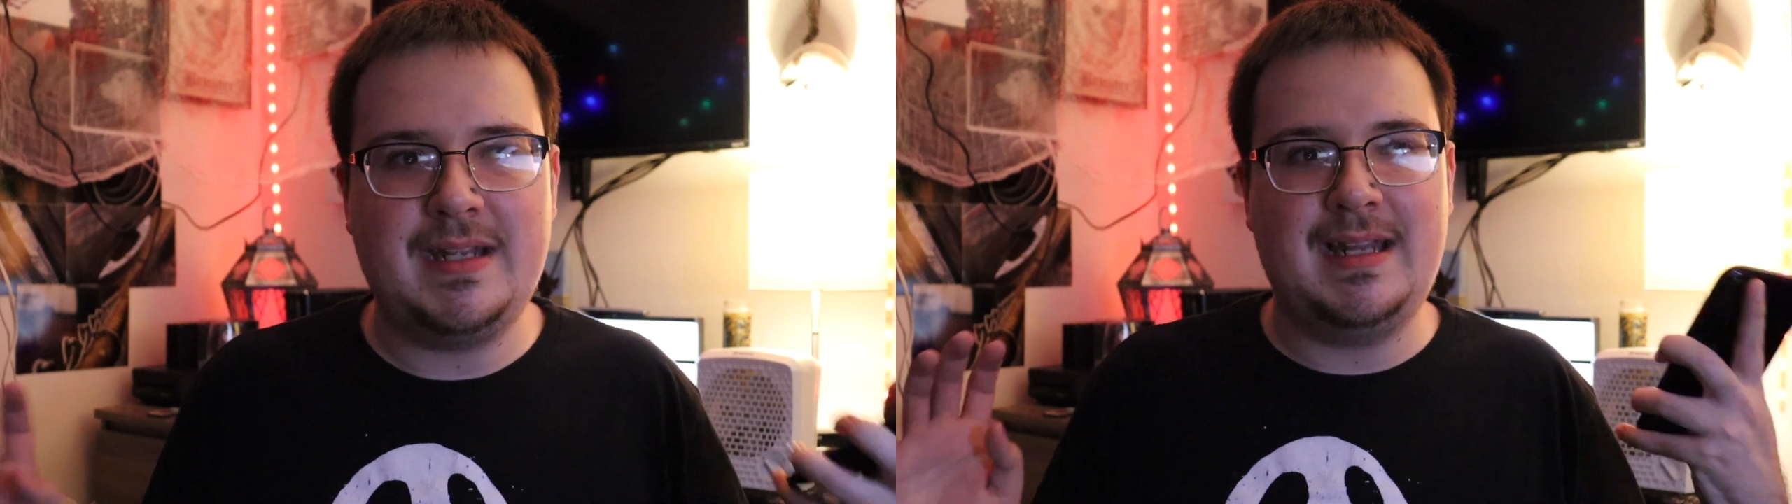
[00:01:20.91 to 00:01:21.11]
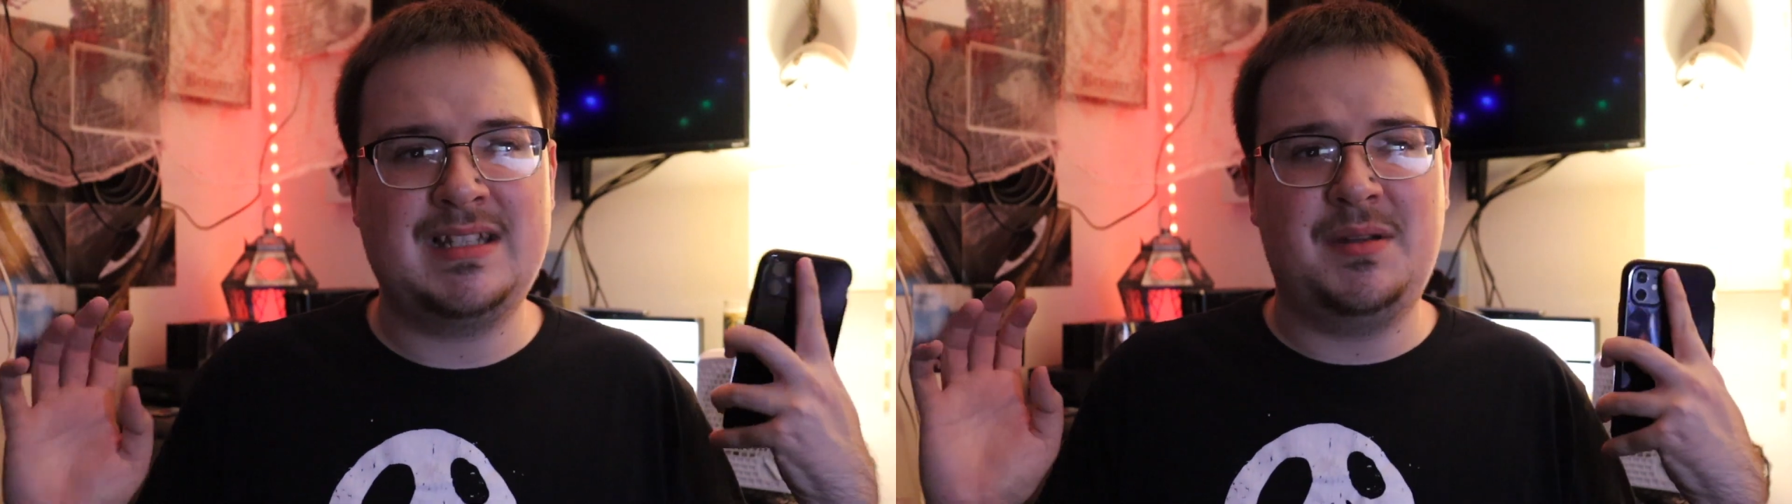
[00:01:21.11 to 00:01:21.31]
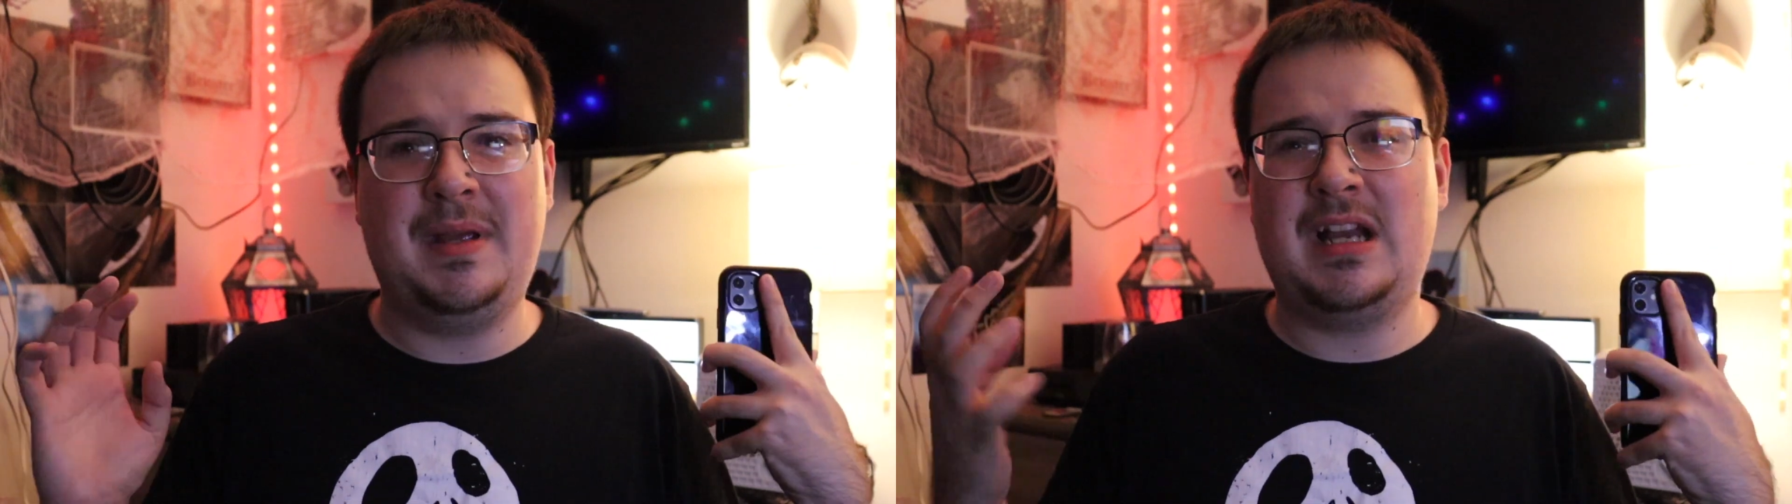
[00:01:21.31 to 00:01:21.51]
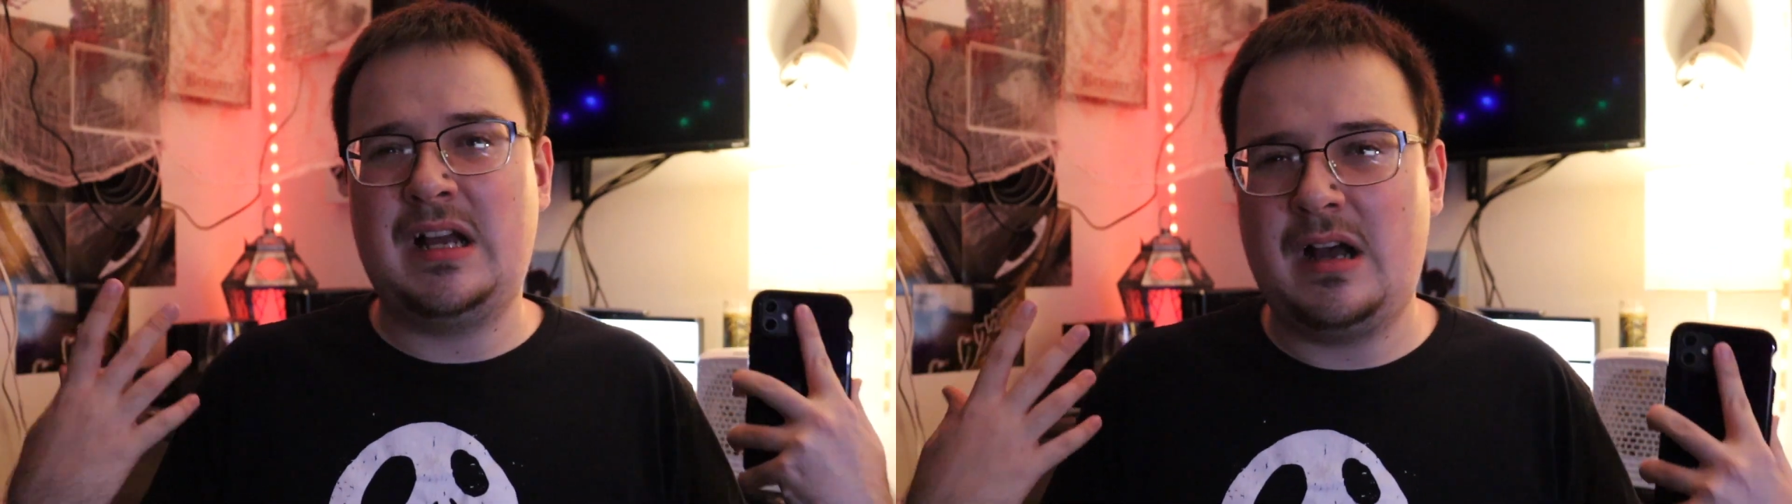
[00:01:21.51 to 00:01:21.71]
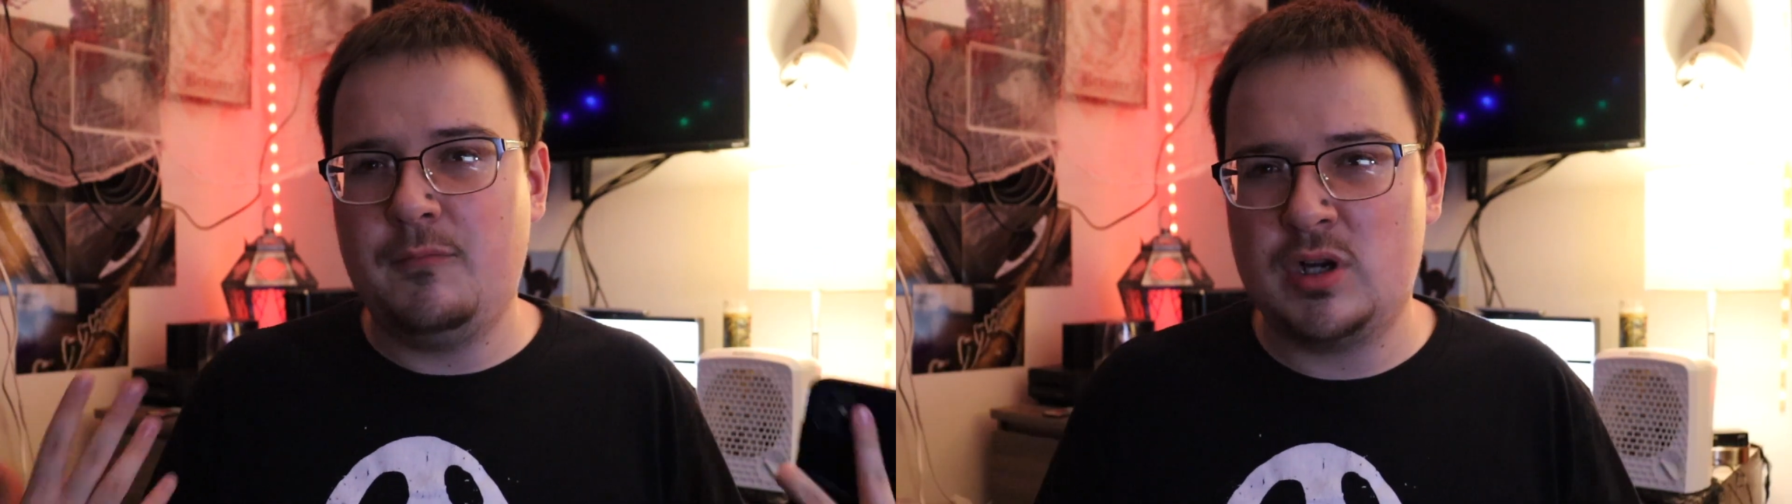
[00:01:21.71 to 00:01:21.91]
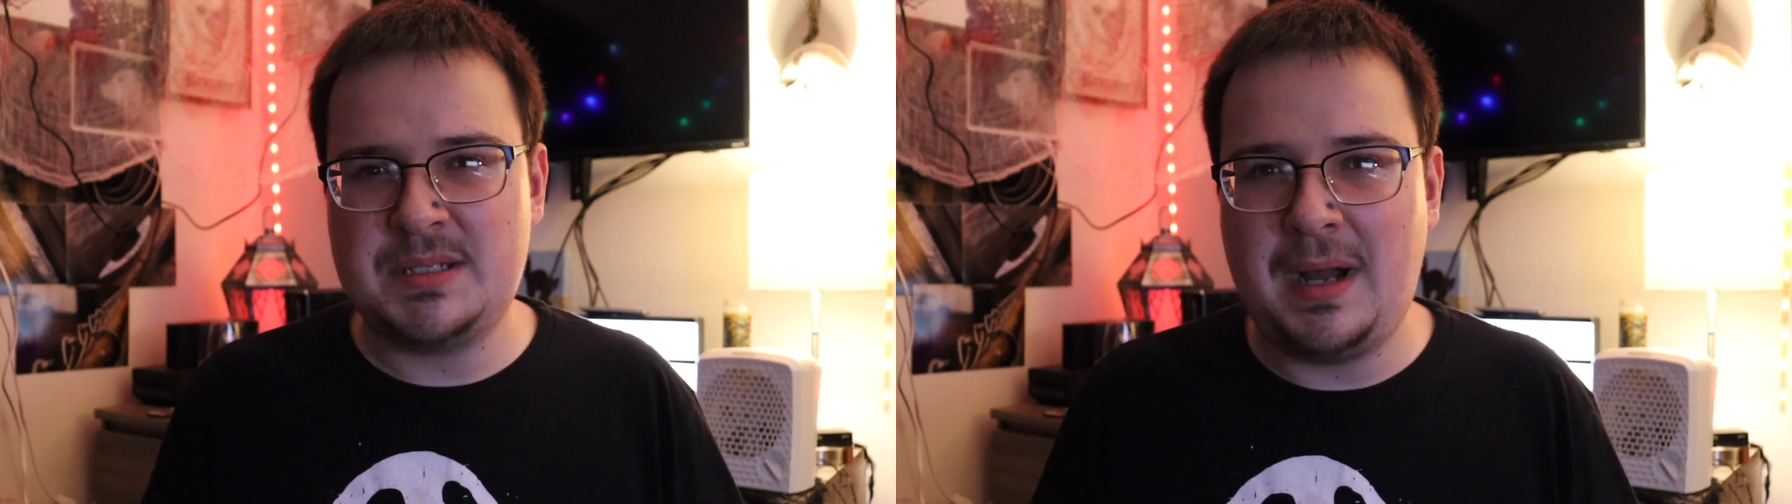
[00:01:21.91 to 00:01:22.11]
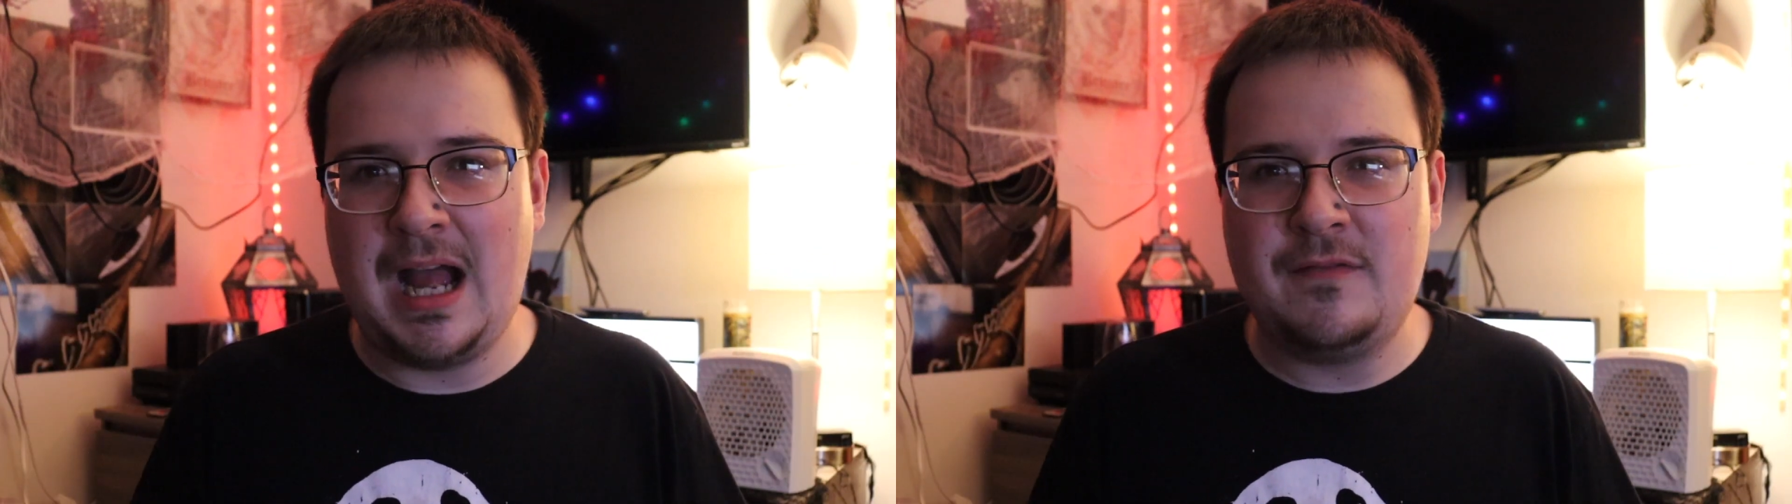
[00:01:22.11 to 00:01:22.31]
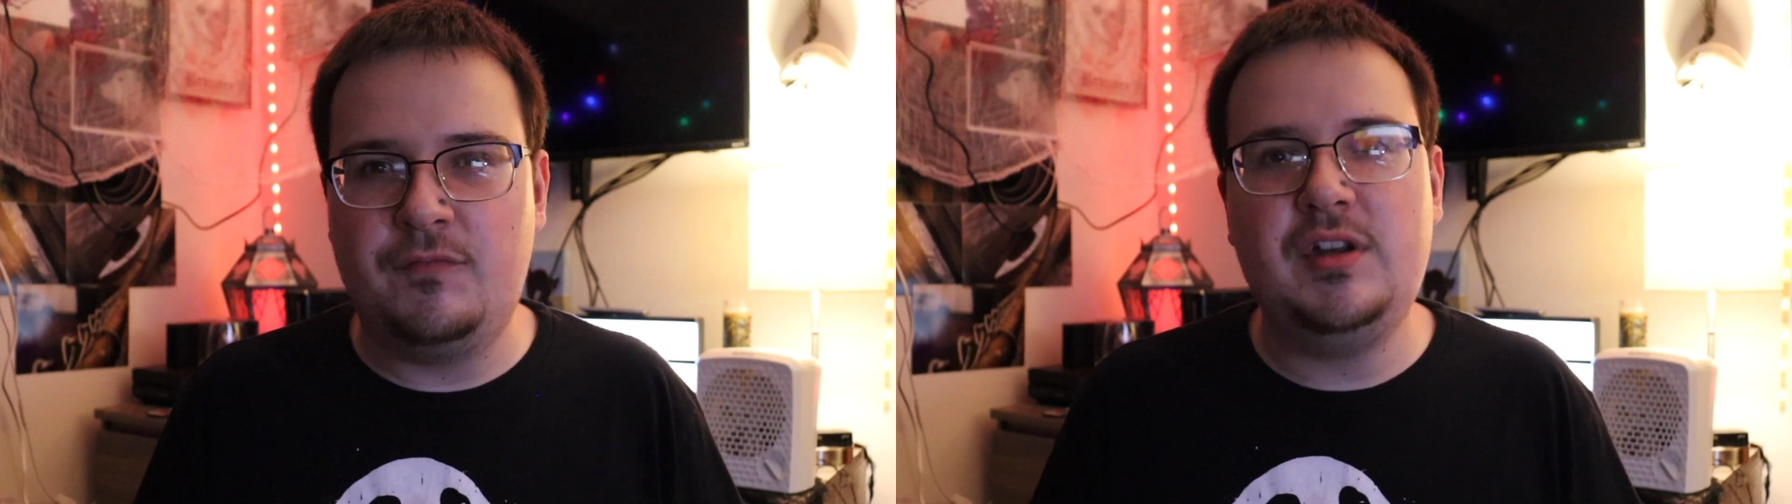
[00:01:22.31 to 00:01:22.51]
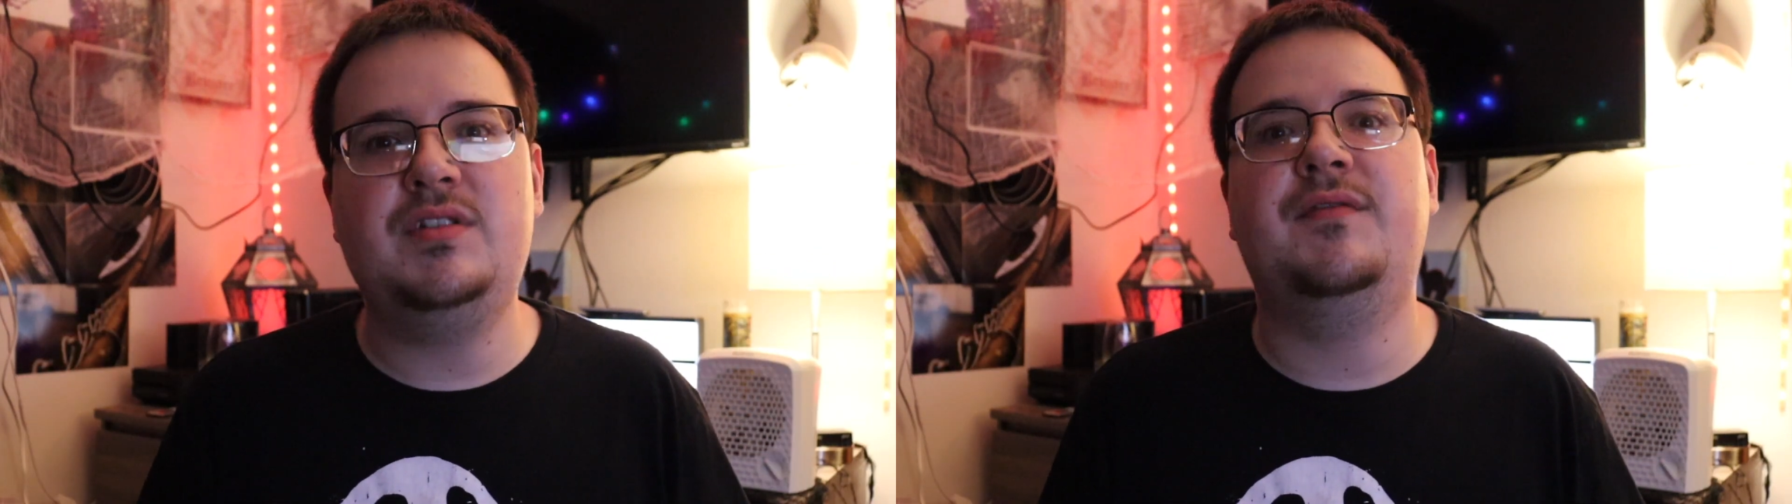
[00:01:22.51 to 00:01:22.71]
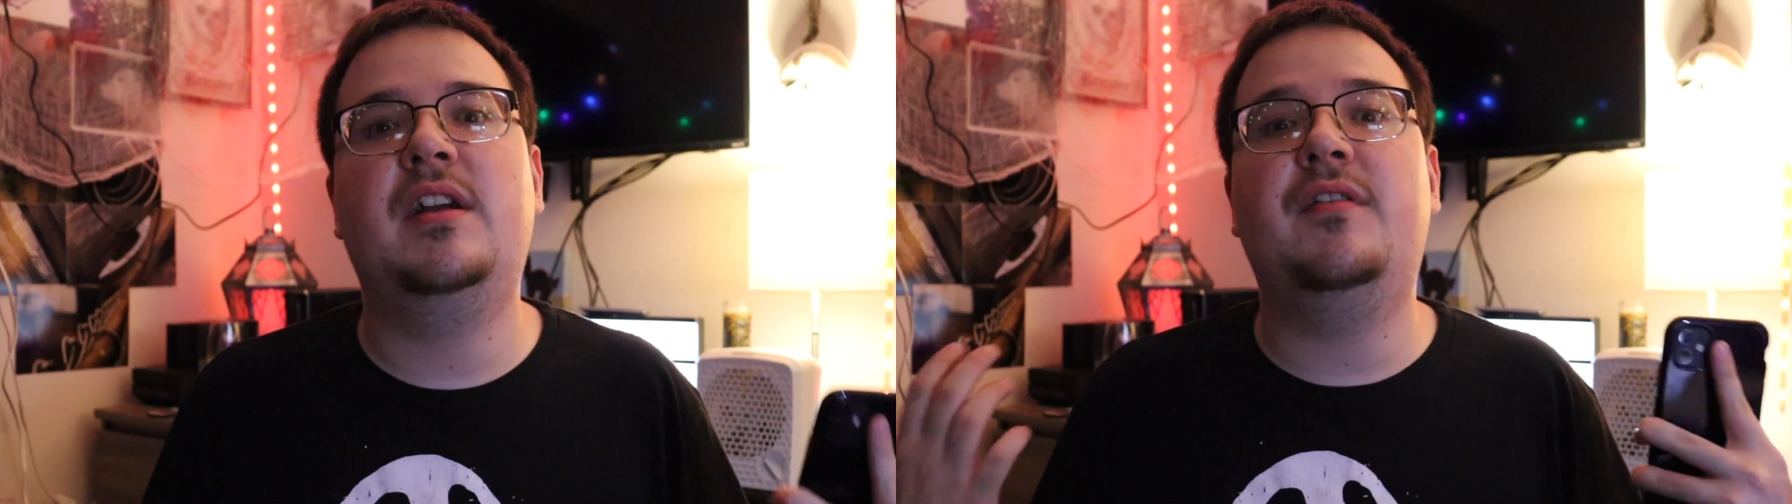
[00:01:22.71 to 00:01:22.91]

and it's going to make what's on my iPhone videos very,